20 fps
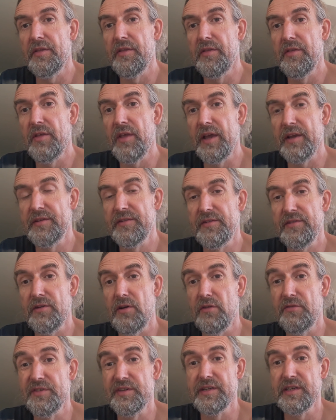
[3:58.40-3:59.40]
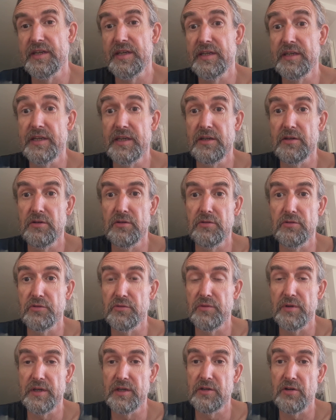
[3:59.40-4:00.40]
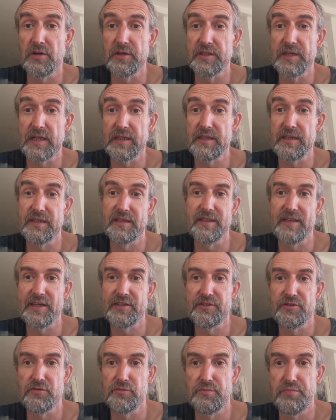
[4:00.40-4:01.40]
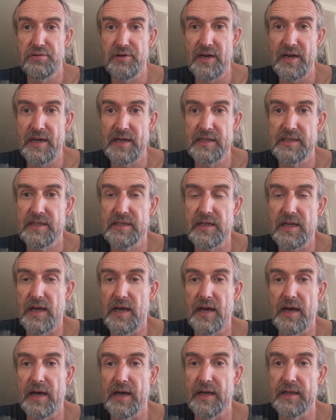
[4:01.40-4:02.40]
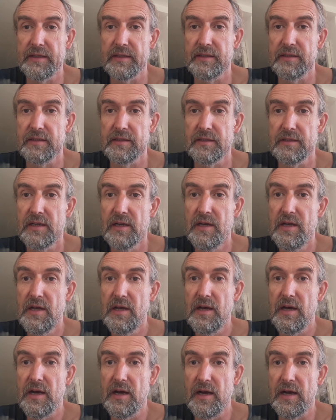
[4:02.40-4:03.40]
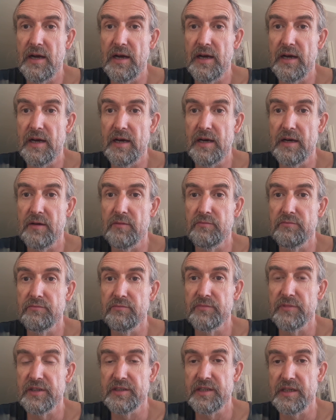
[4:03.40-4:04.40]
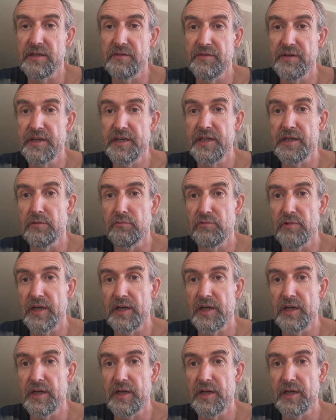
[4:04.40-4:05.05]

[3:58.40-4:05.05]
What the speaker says: This obviously deals with contacting national press and the TV and